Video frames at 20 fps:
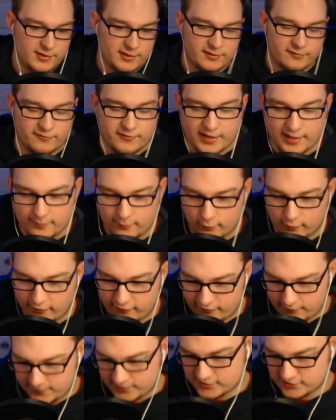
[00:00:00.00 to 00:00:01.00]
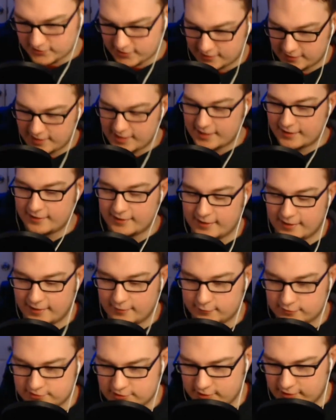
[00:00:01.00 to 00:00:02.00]
is where you can find more information on
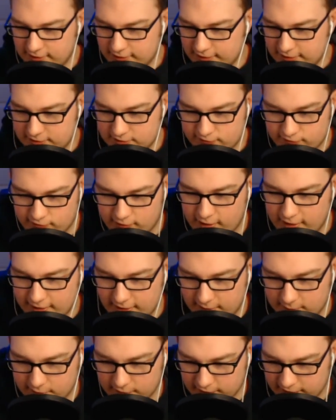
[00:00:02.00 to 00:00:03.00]
that. We're starting next Friday, I